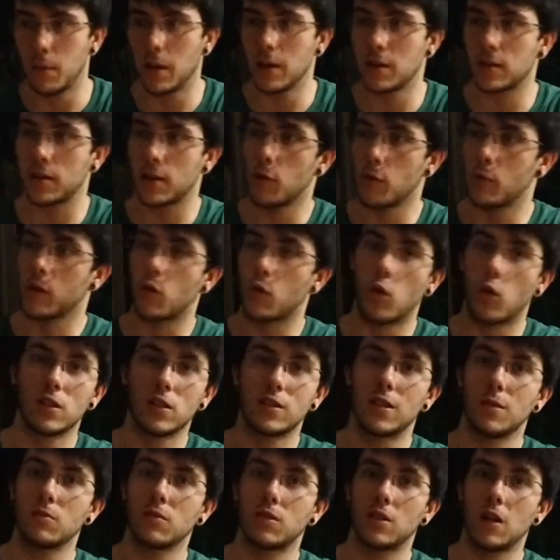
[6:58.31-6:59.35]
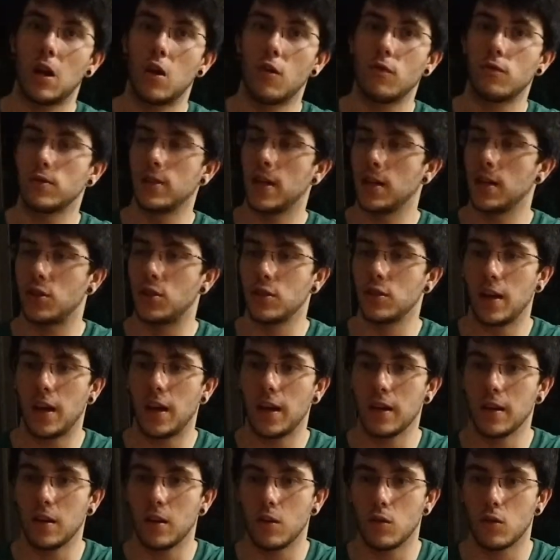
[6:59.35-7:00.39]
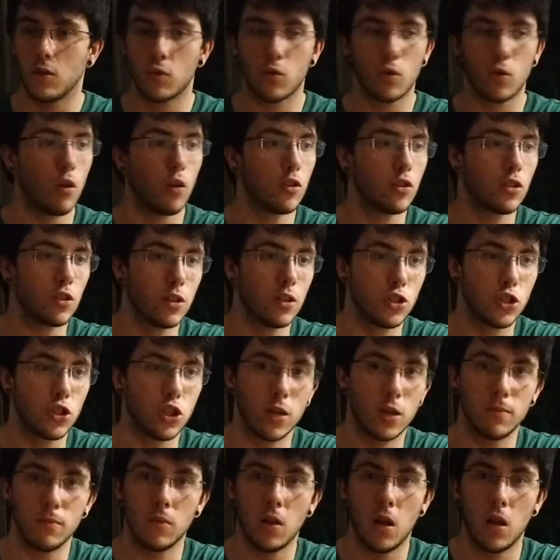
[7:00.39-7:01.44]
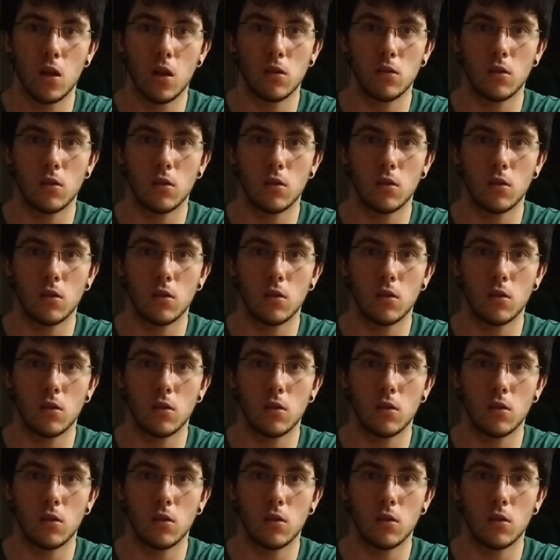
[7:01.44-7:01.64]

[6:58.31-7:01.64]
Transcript: basically records himself day to day going to the gym.